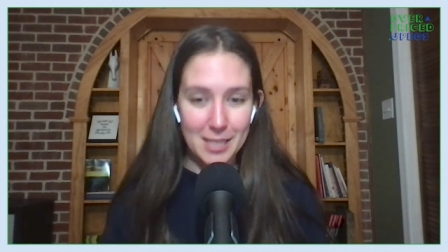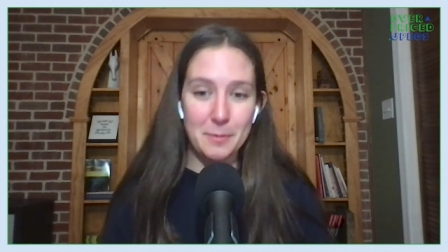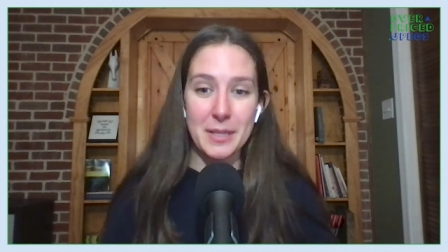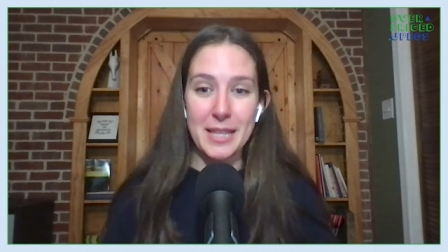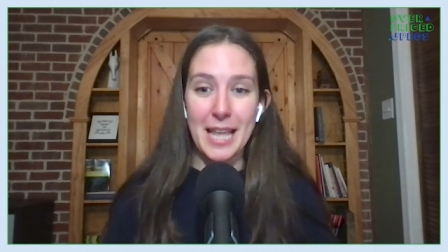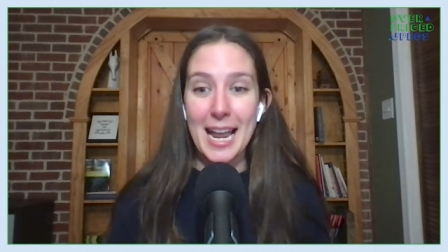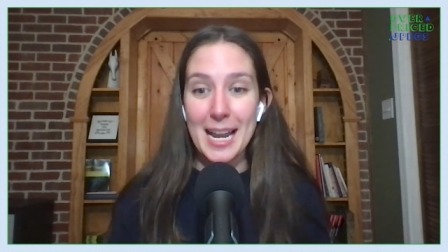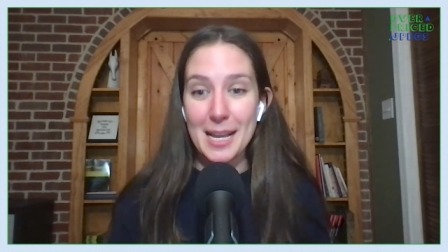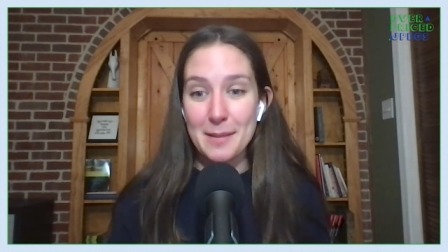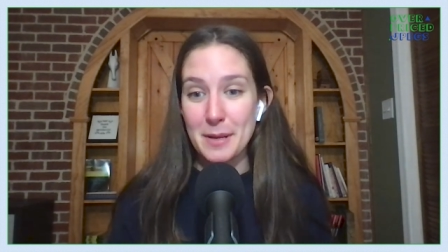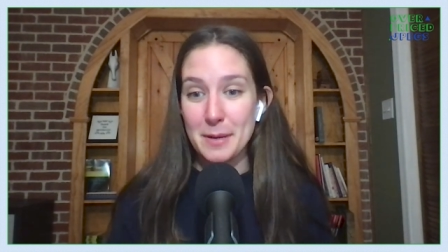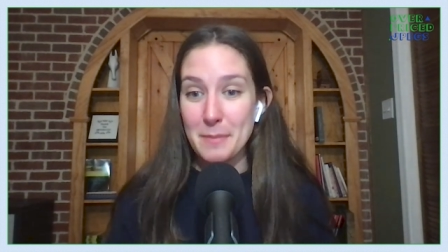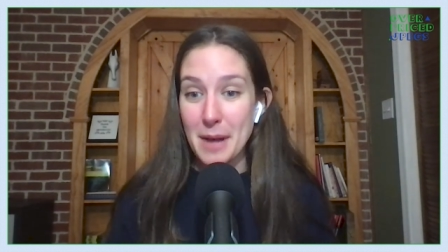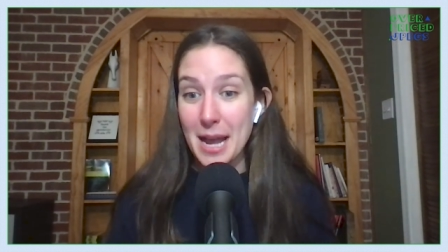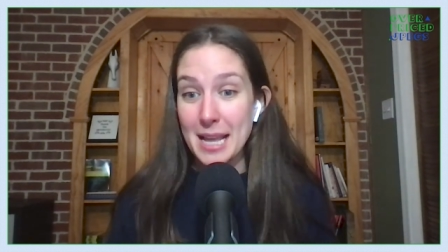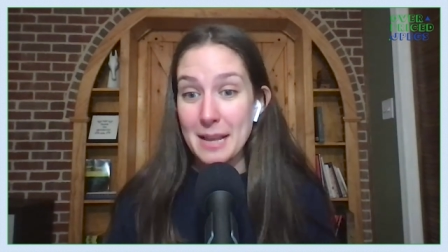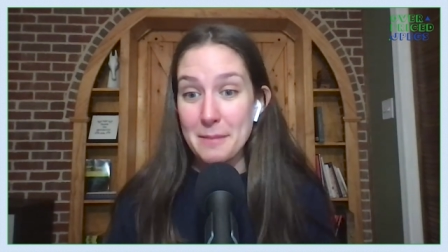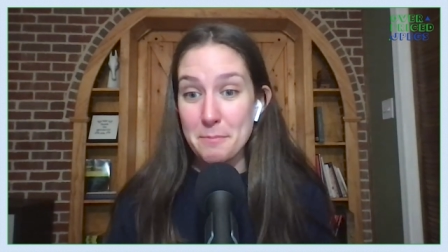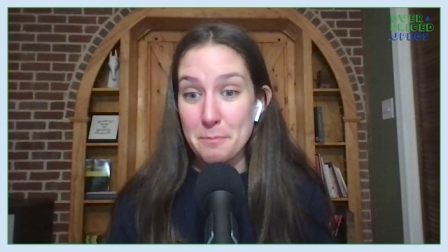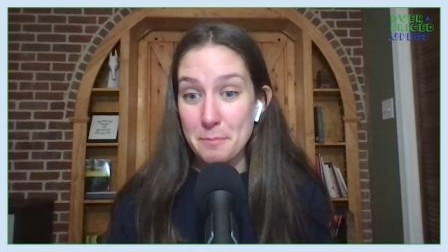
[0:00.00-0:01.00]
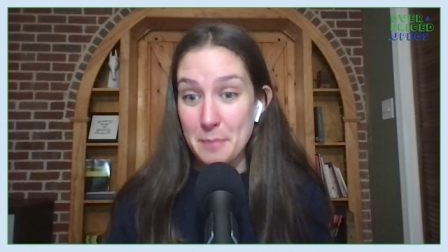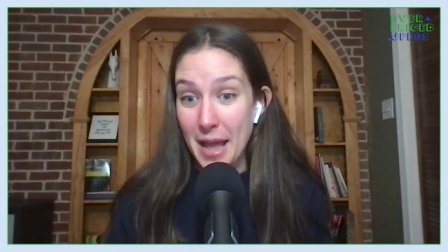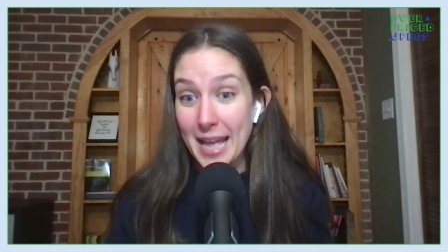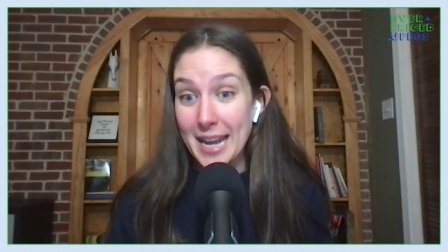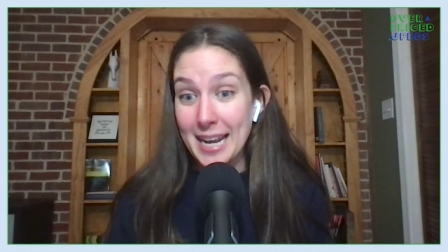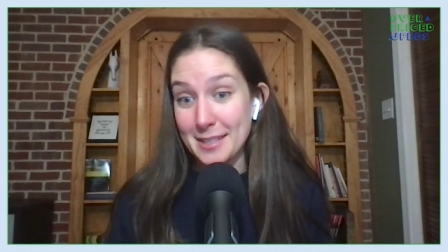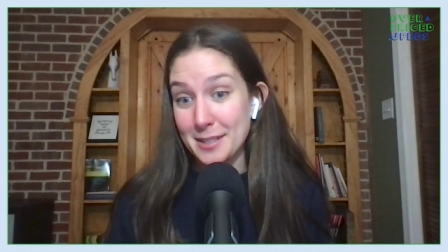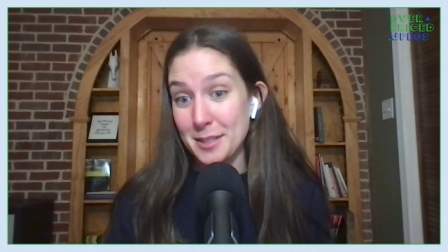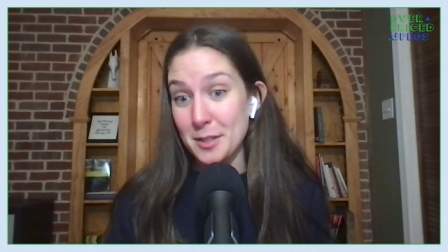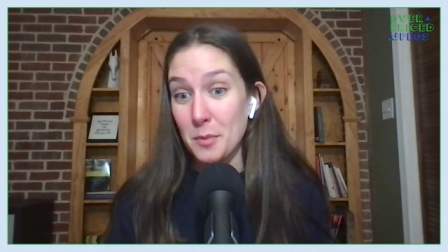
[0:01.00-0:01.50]
But that had been my bet
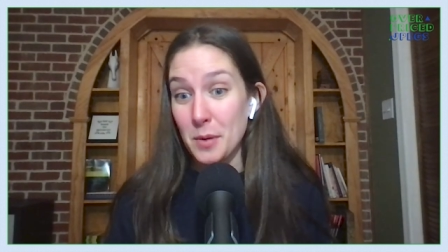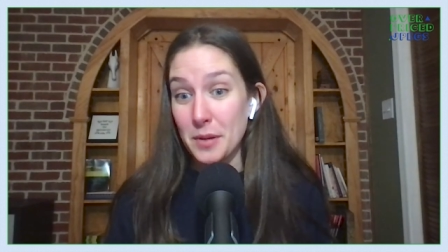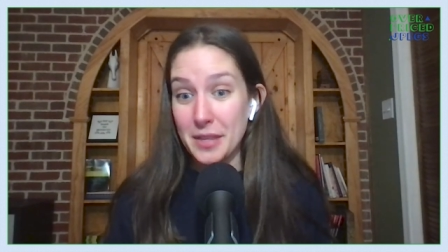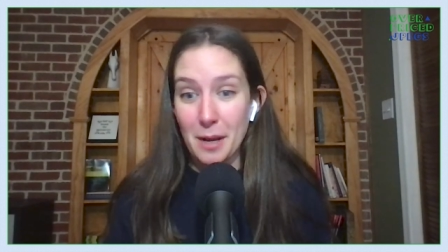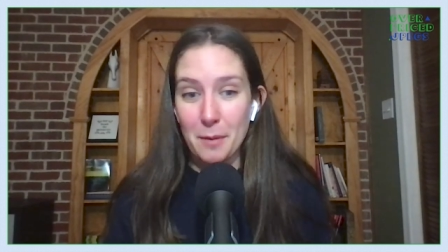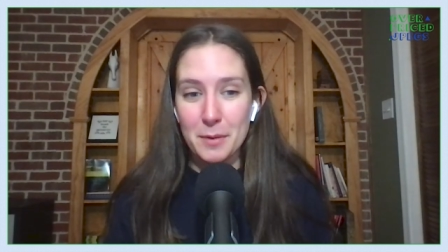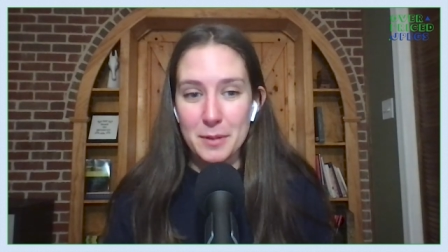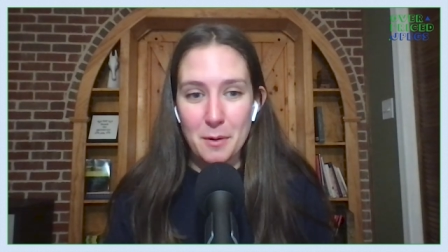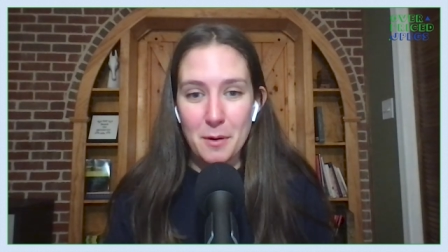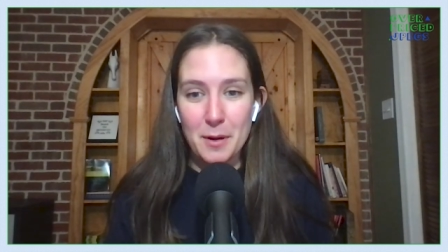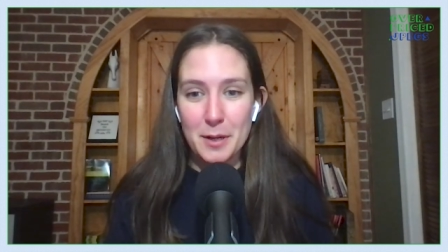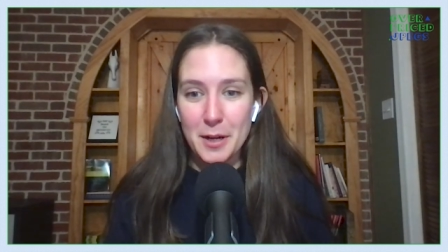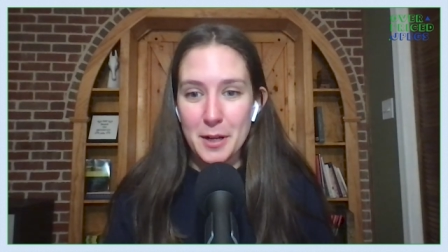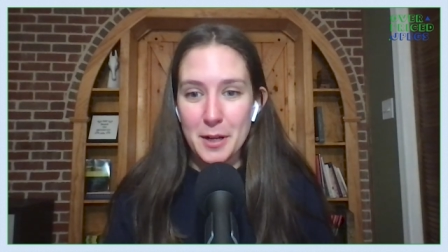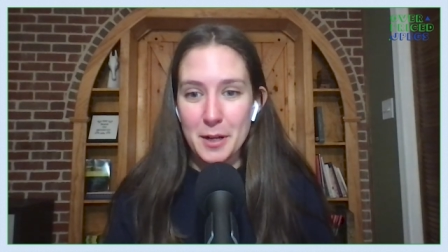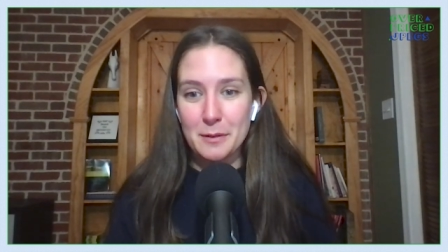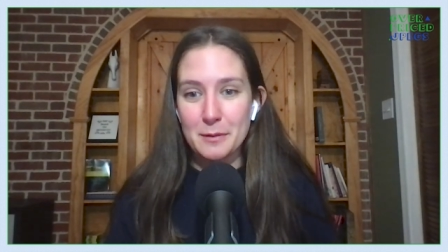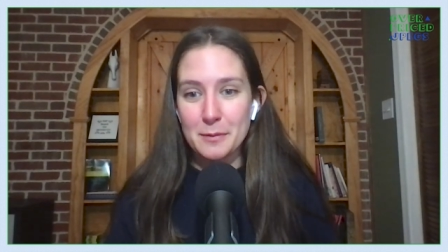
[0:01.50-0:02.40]
as to what that was going to do.